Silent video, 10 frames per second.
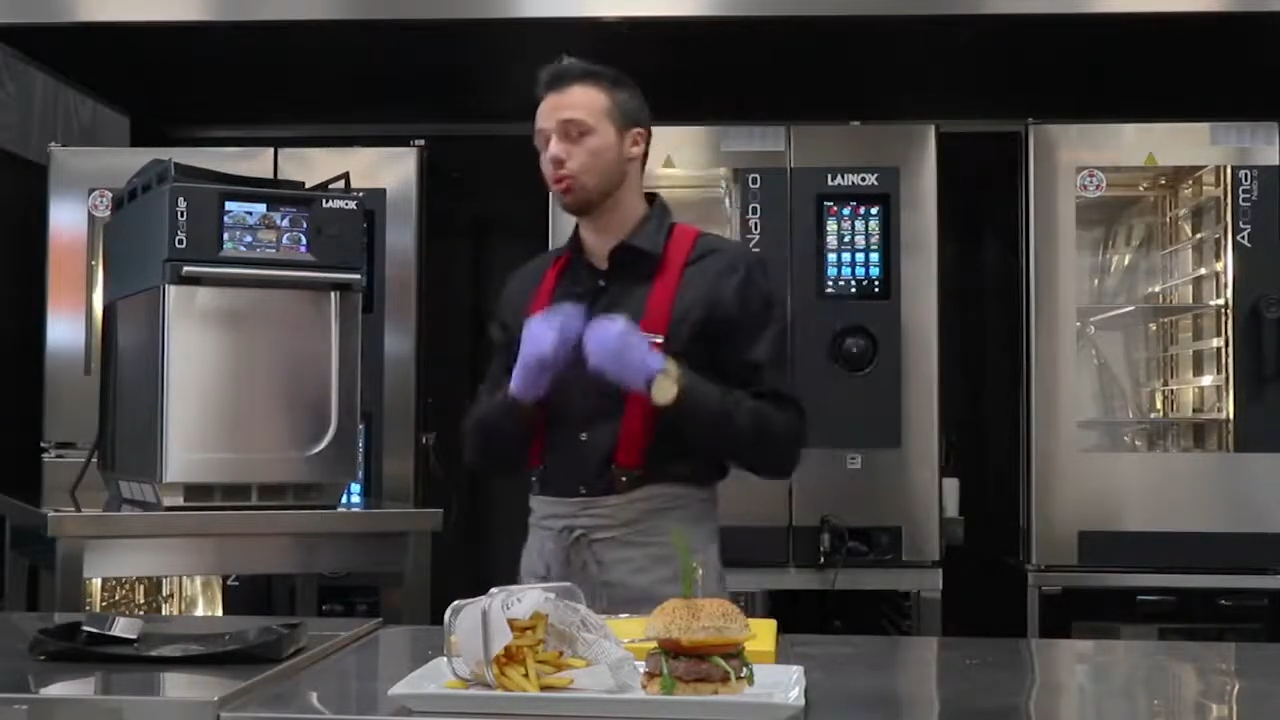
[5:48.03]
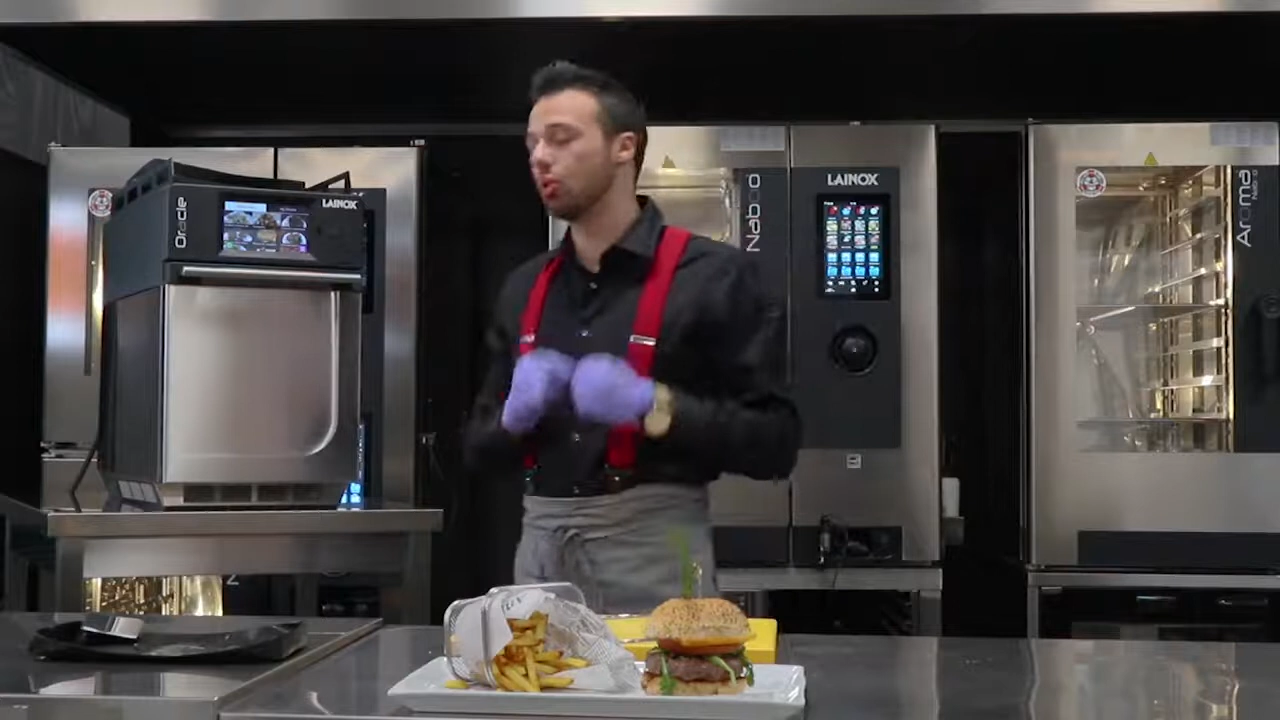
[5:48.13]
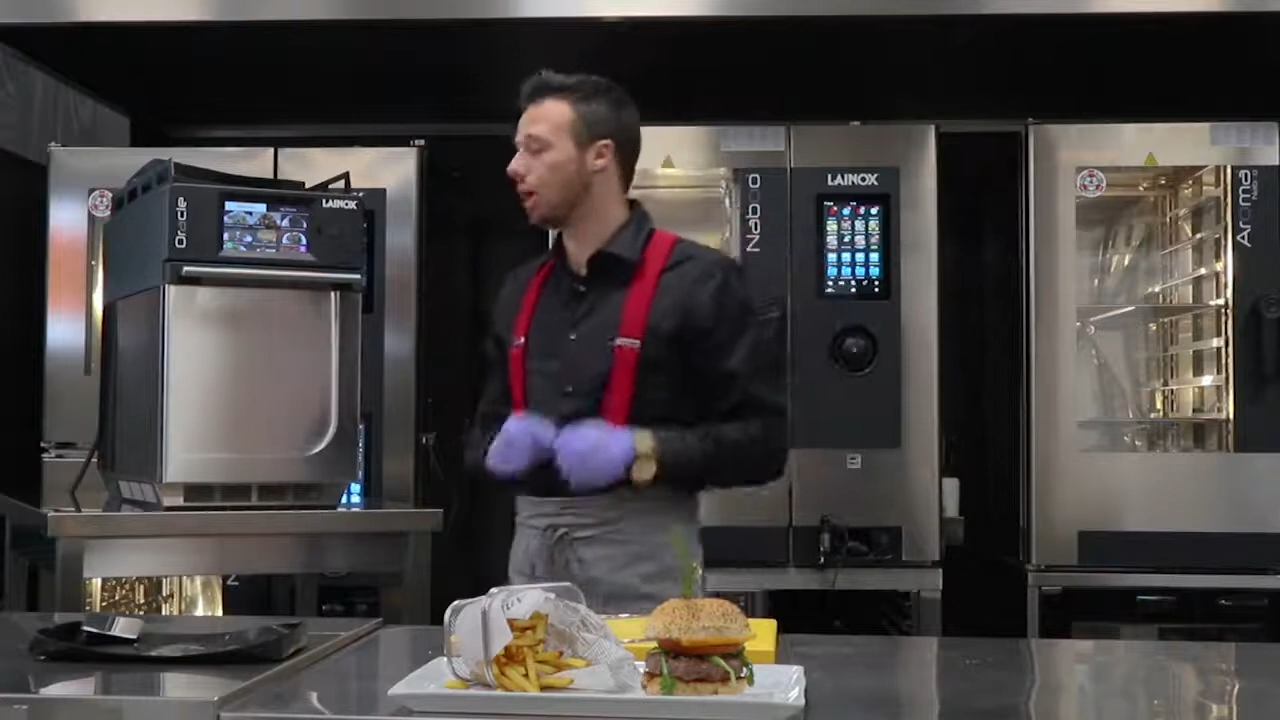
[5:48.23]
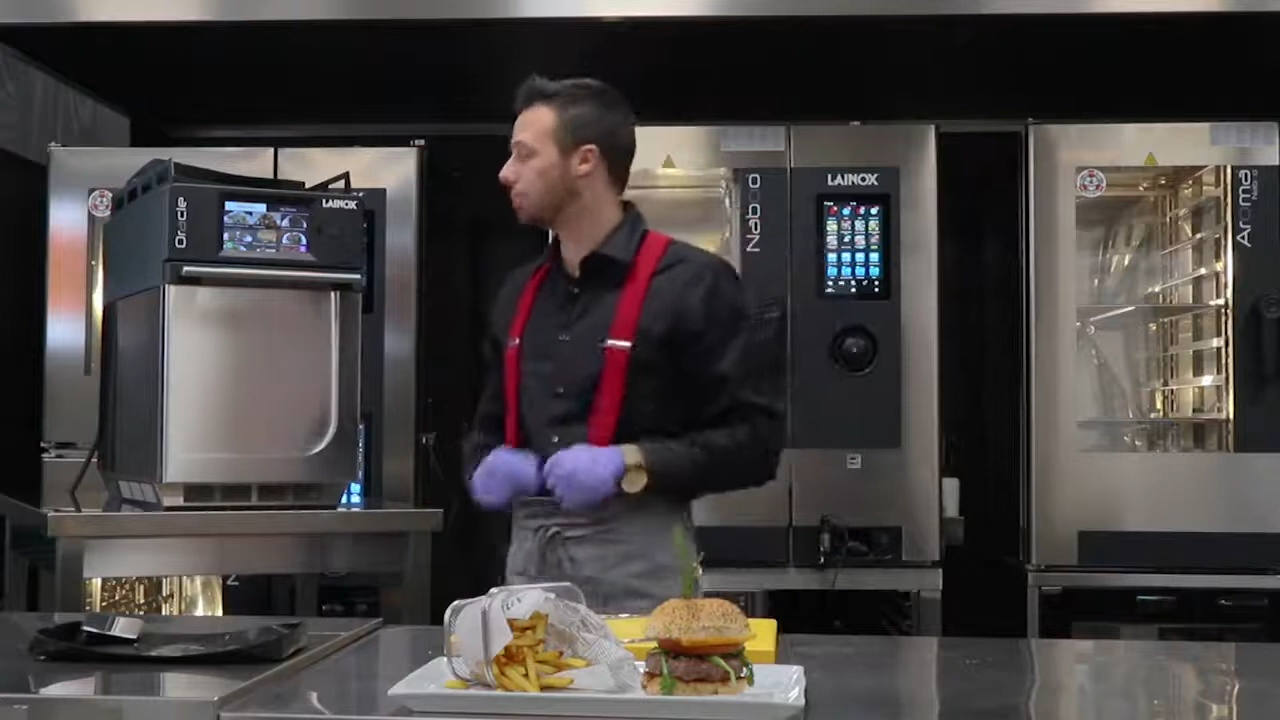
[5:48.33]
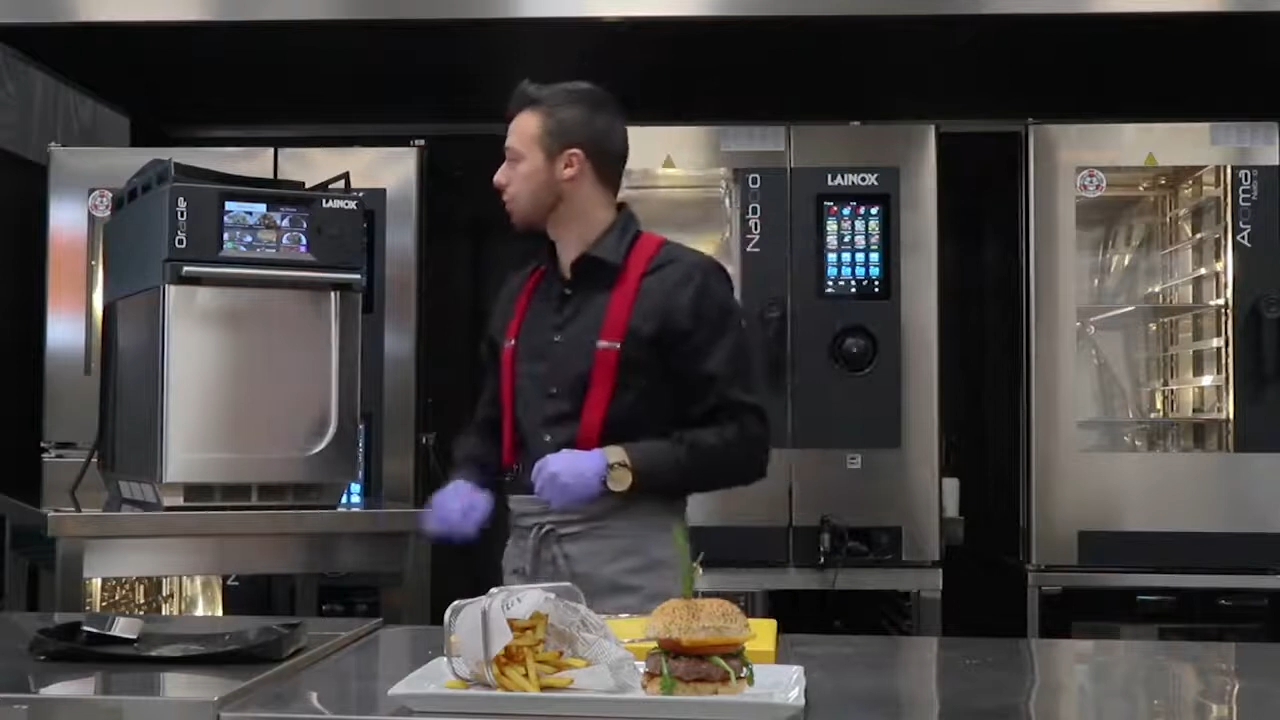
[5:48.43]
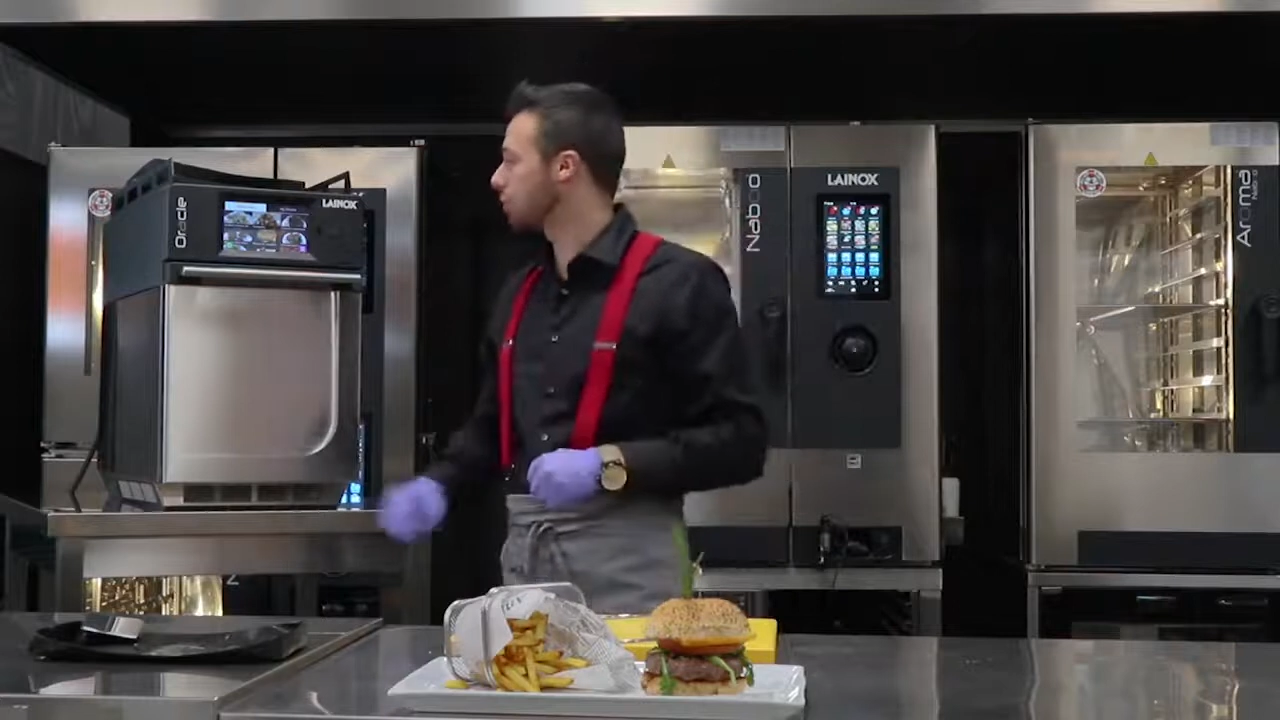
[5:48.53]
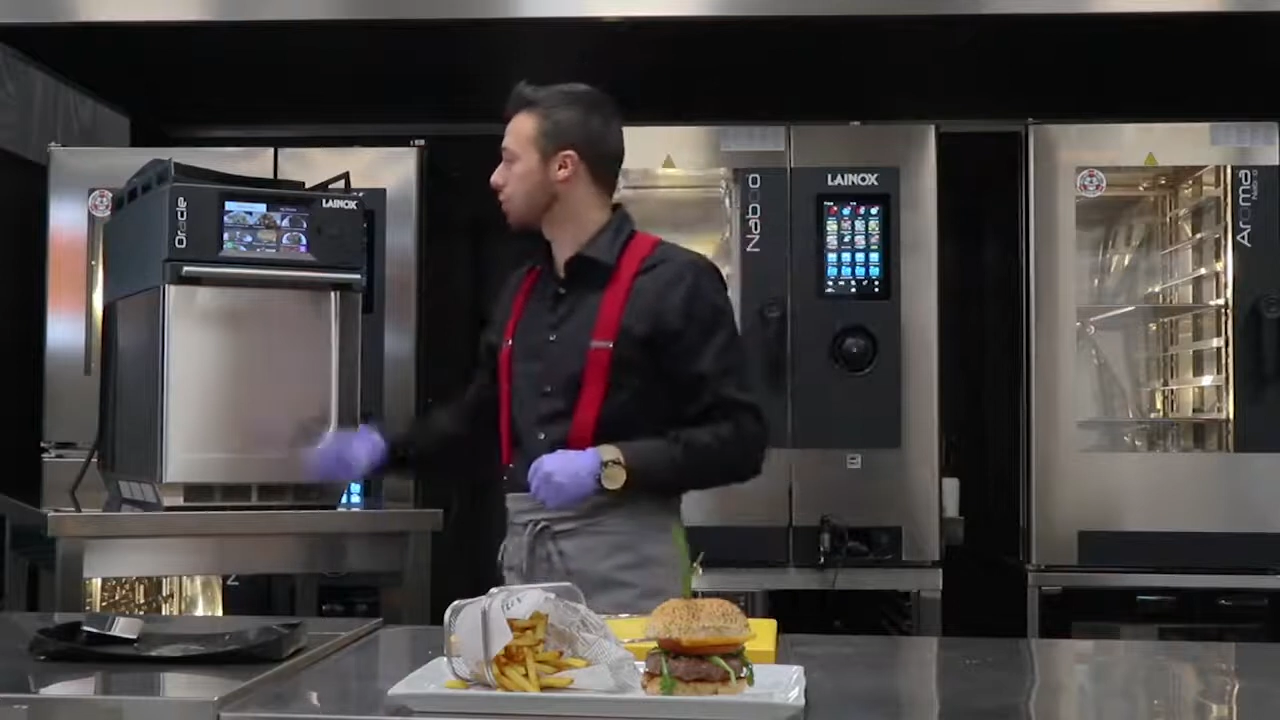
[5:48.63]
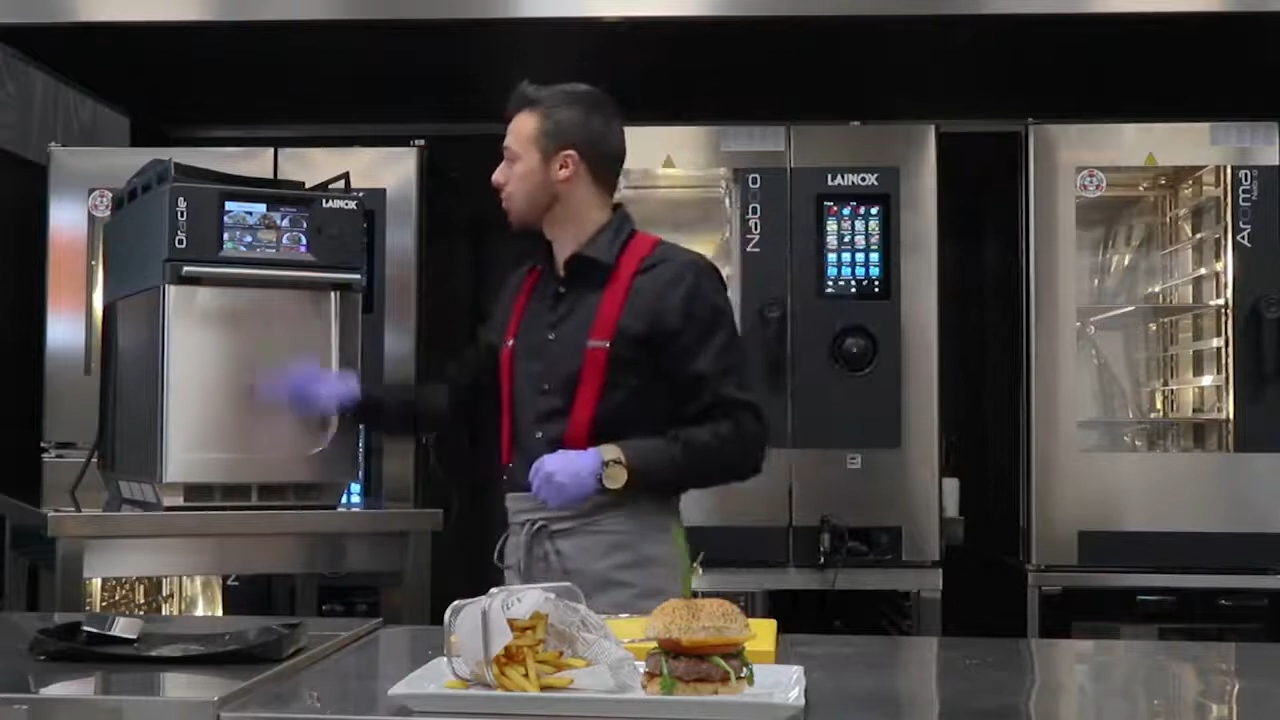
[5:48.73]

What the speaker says: to help your